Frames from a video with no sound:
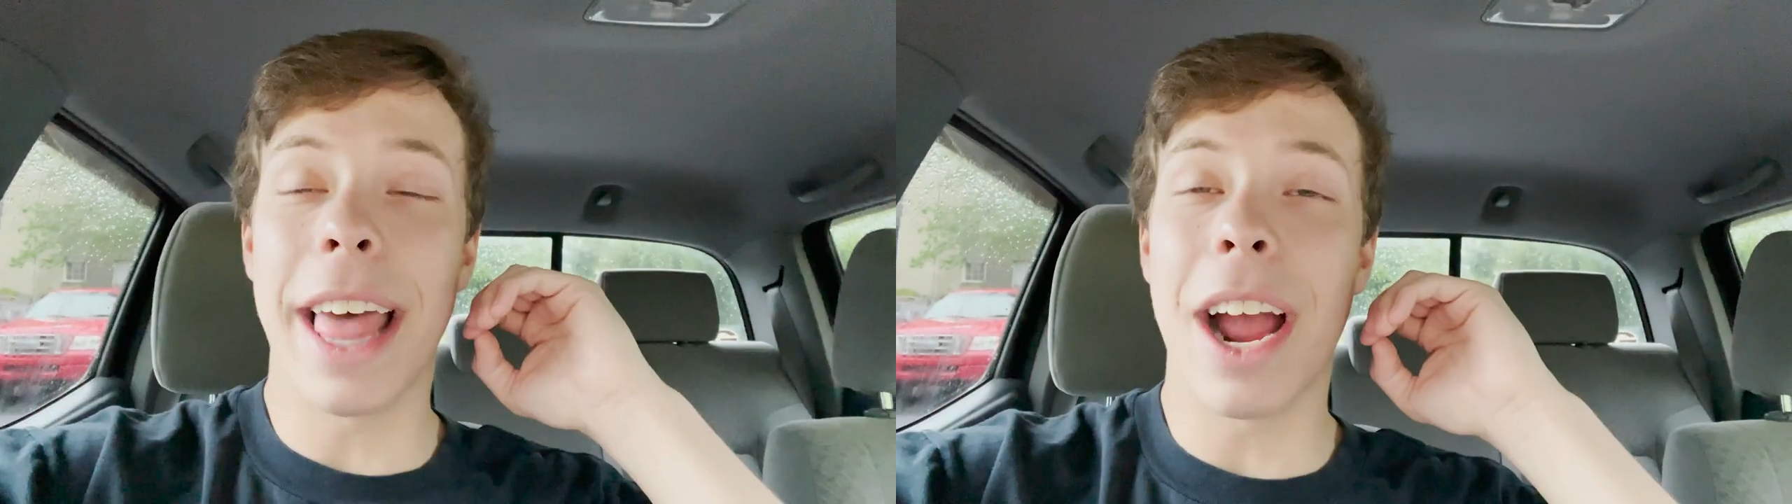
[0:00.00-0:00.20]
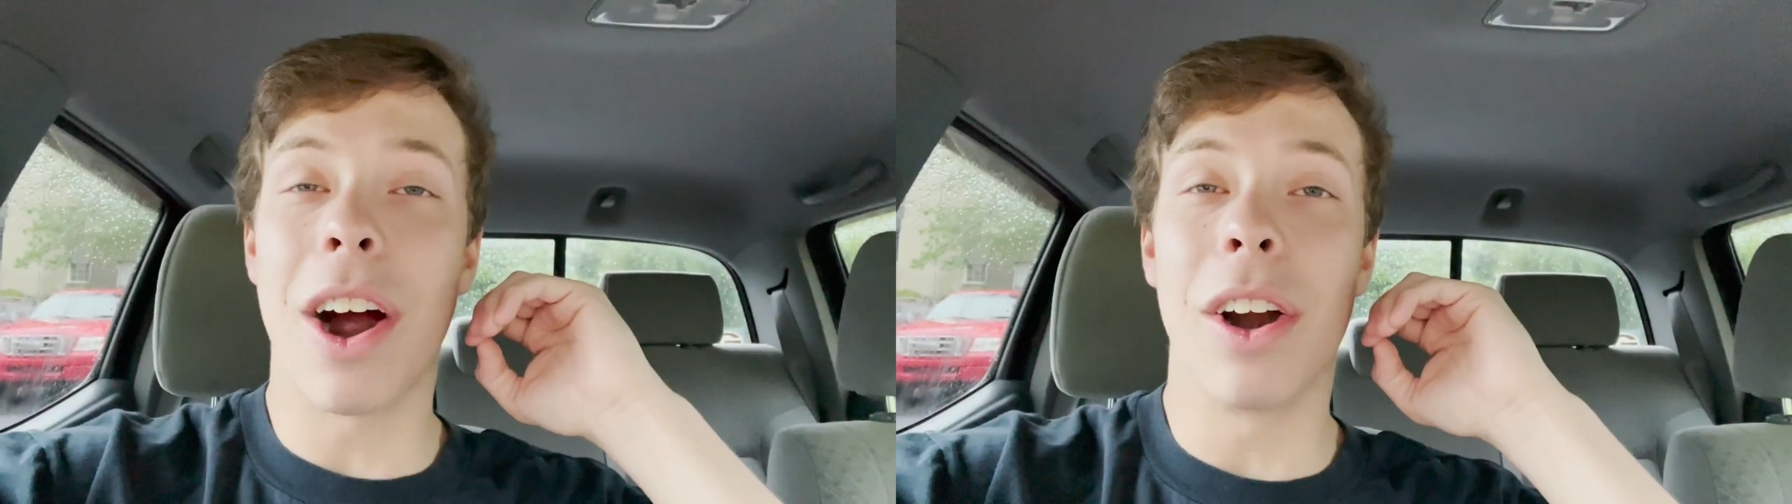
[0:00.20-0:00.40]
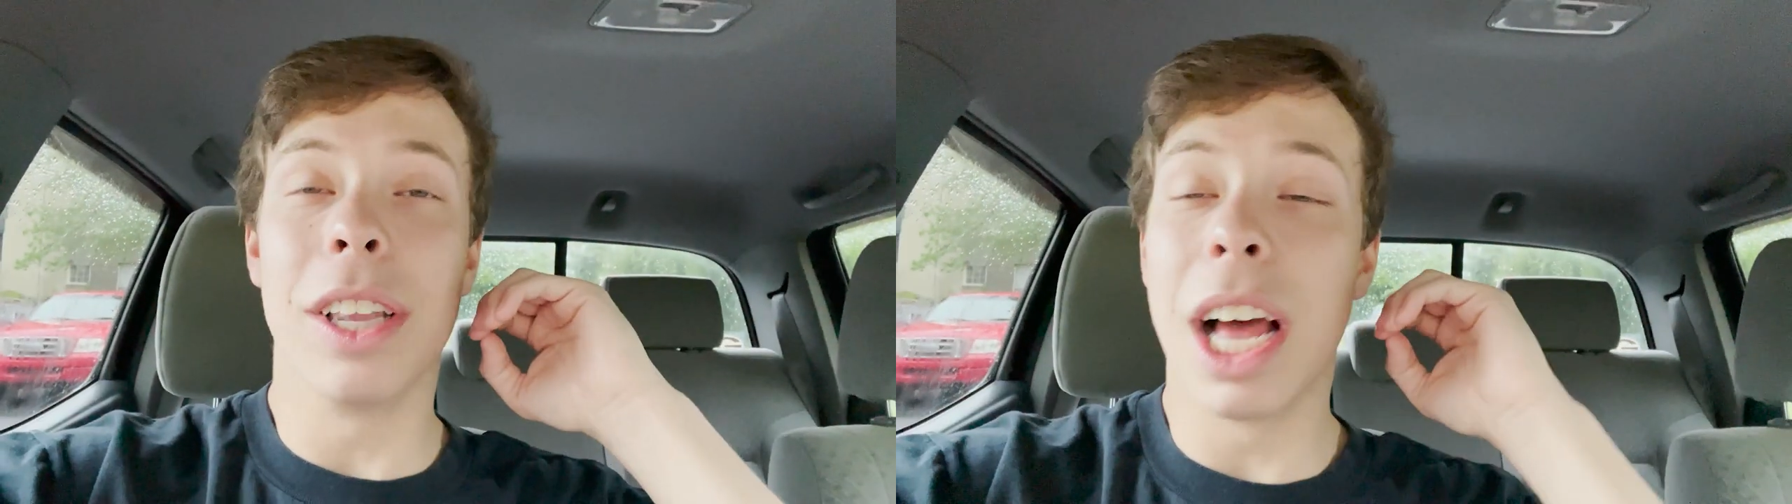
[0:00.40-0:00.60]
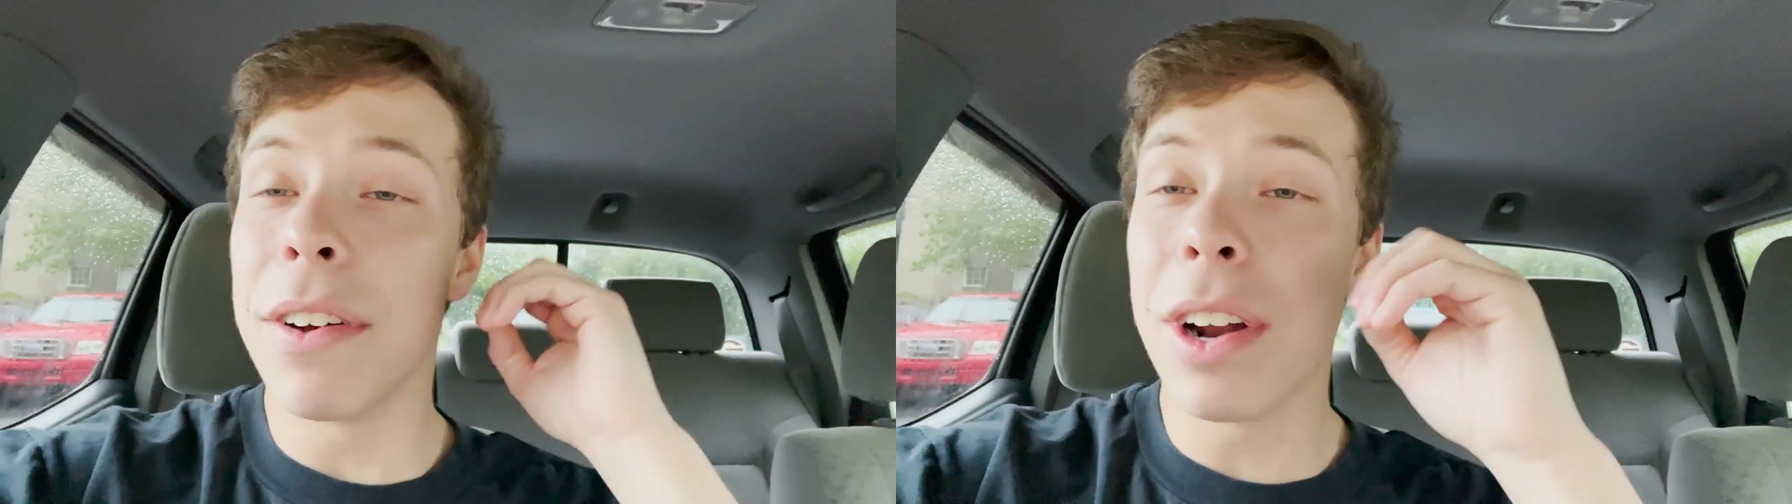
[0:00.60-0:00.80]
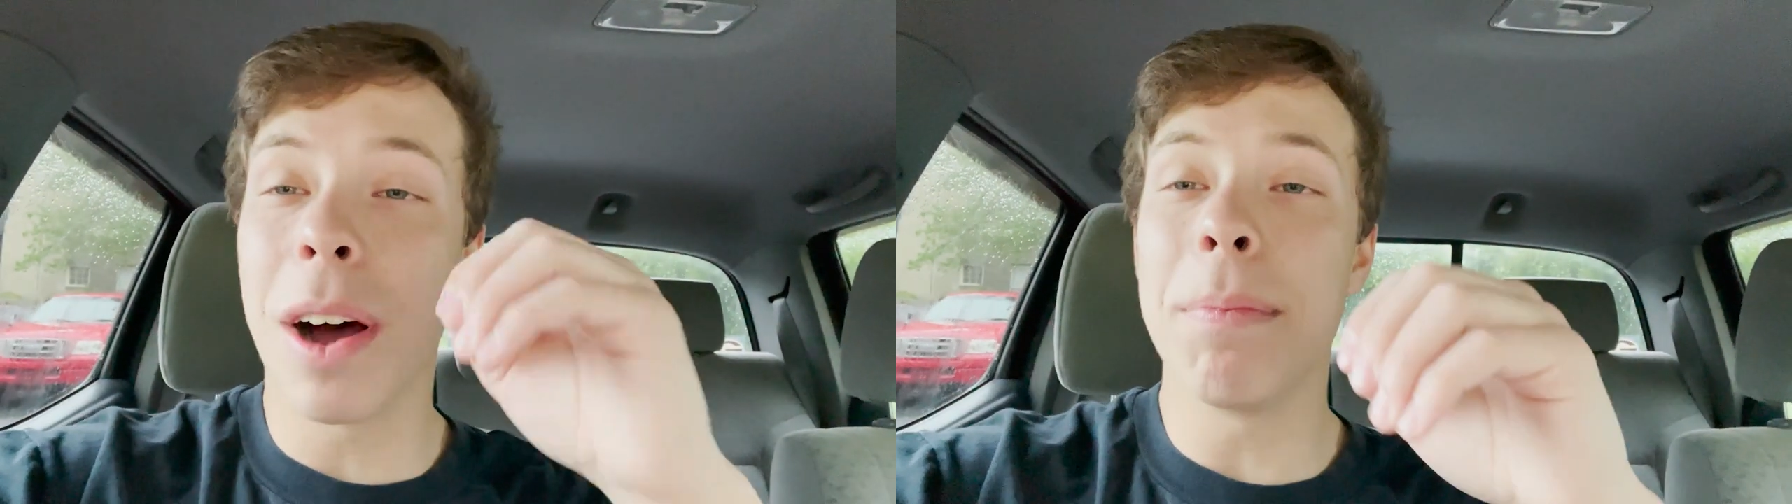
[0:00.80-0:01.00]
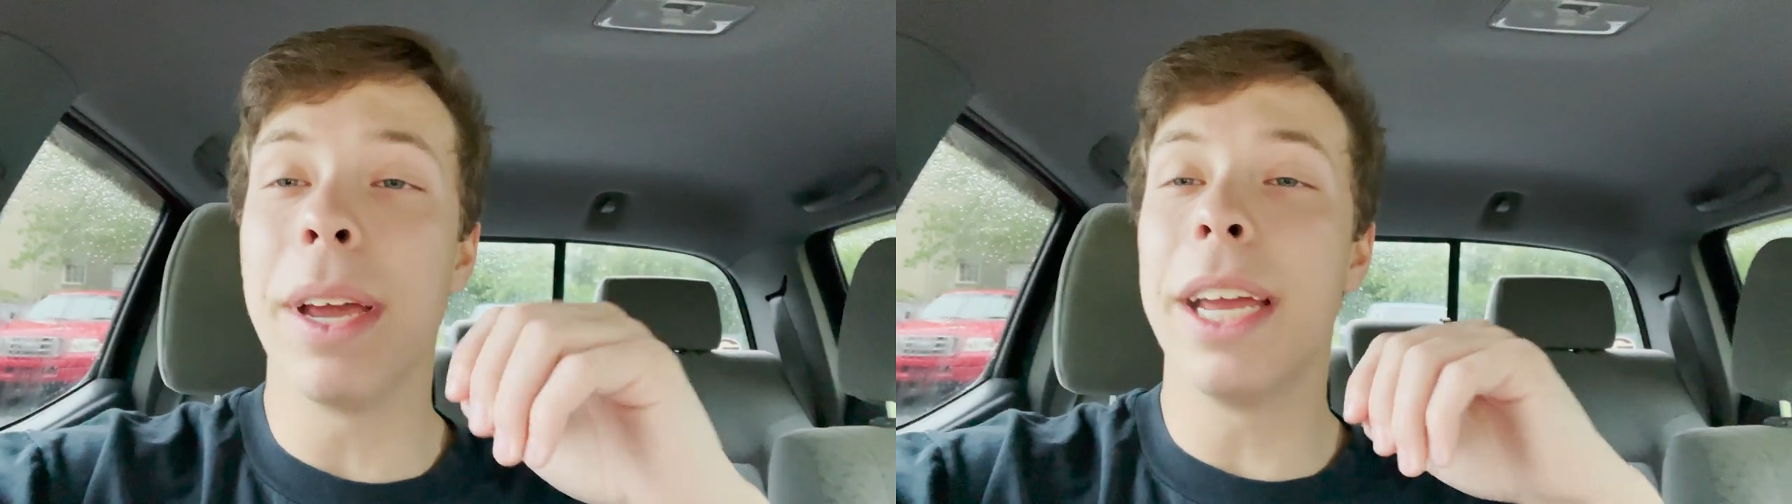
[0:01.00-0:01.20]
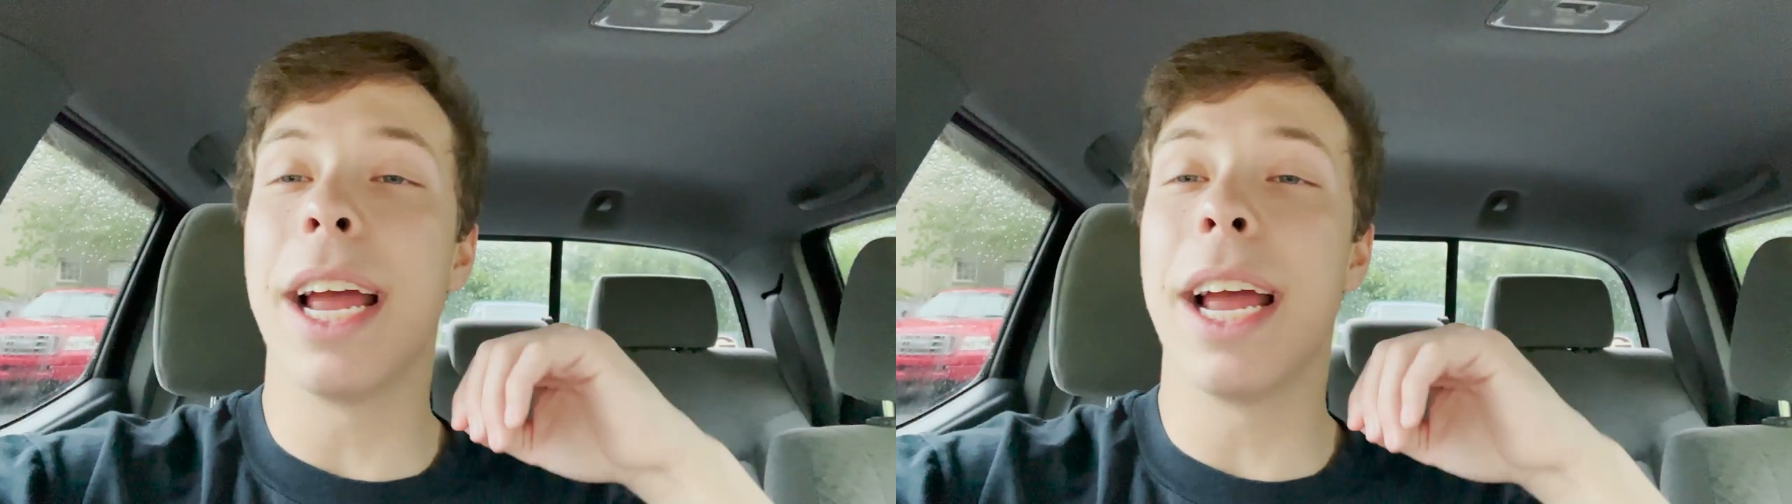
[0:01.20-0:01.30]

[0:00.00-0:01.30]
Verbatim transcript: They are loving on me.